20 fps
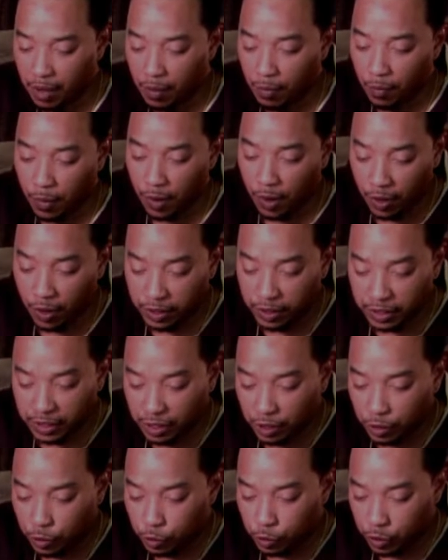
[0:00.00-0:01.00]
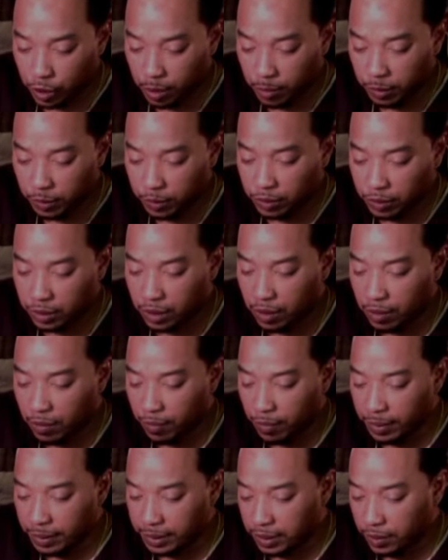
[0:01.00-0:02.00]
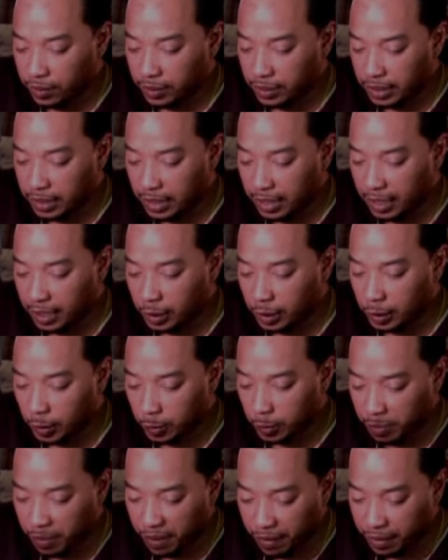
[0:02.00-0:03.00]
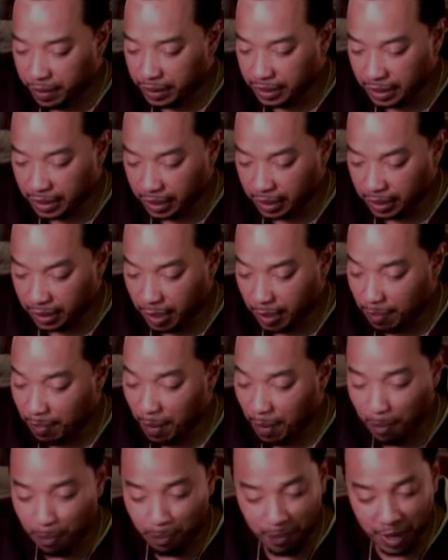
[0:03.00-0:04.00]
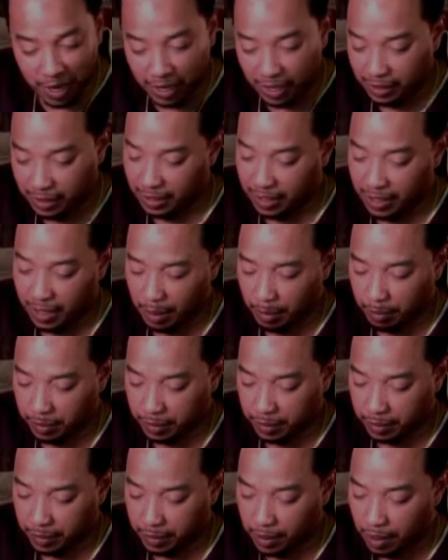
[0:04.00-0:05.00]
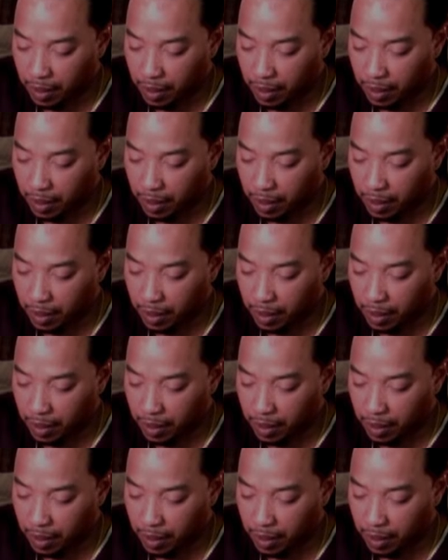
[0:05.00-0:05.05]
Rehearsing your troubles results in experiencing them many times,